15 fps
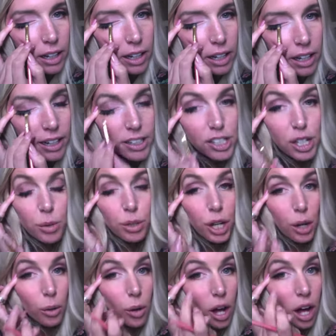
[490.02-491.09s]
And I don't
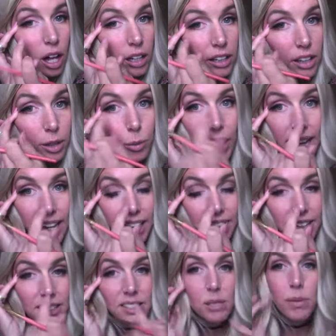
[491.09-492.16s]
go all of the way
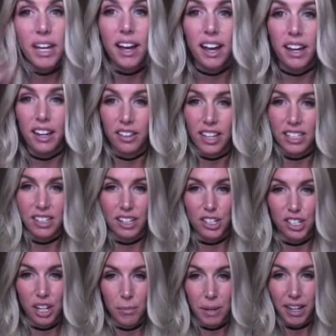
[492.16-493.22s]
into my eye. That's going
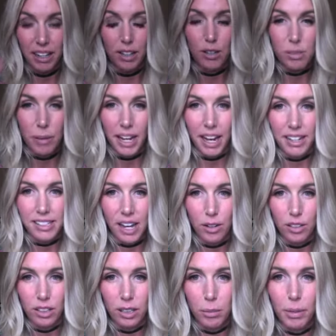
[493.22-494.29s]
to close my eyes out a
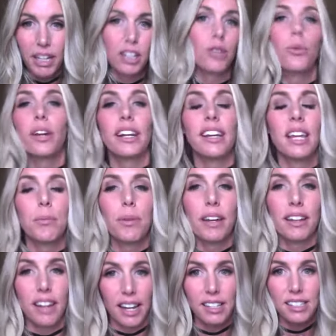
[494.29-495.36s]
little bit. You want to keep it
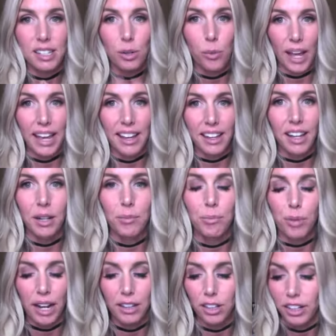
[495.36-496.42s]
nice and awake and
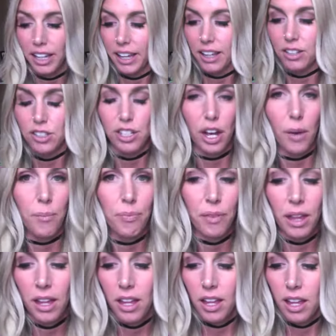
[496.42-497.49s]
bright looking. So
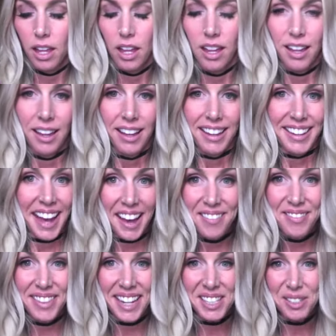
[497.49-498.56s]
yeah,
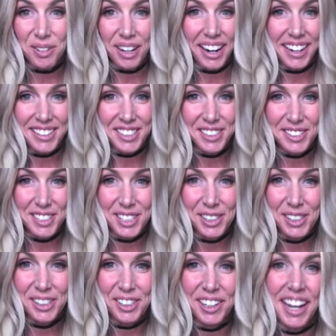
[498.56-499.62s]
that's what I do to
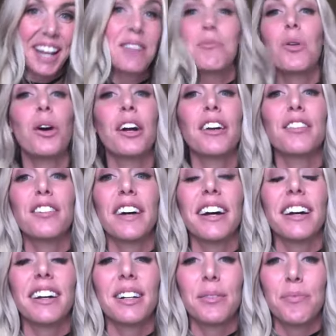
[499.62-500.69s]
create more of
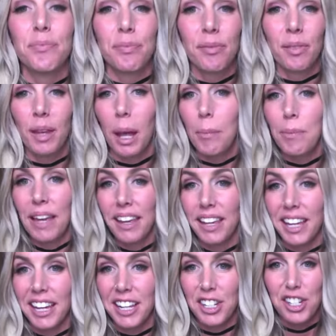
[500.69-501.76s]
a
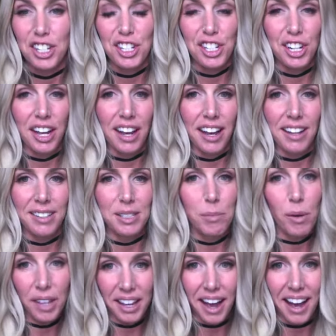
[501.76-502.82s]
pinkish,
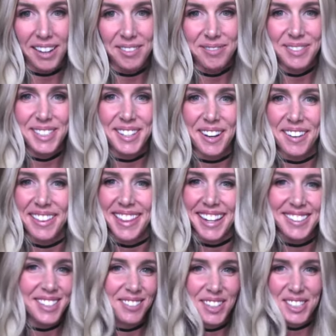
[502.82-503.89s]
smoky eye. So
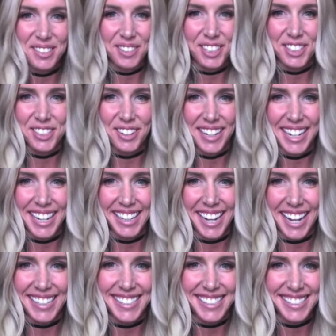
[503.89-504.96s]
thanks so much for joining in,
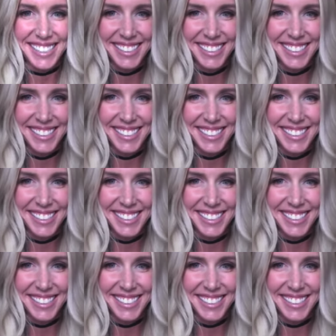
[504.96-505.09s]
guys.